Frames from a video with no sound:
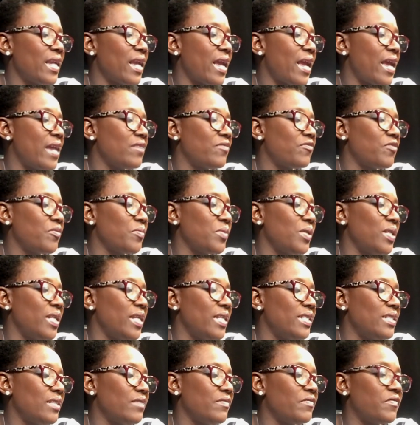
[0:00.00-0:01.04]
and
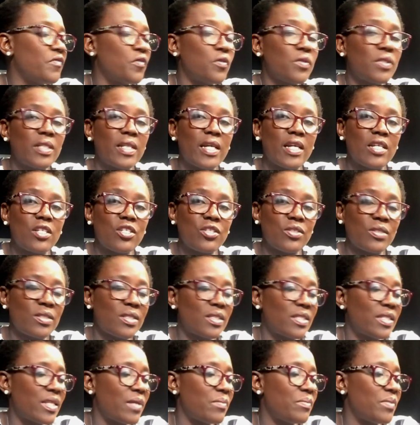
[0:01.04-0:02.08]
formulating for the National
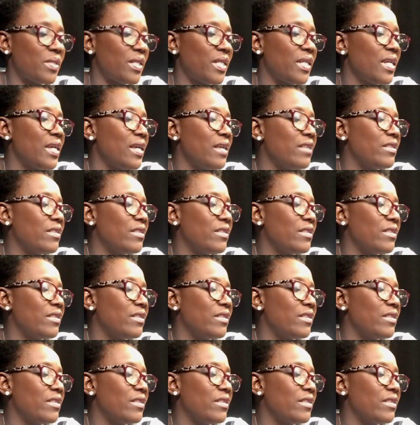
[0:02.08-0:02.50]
Assembly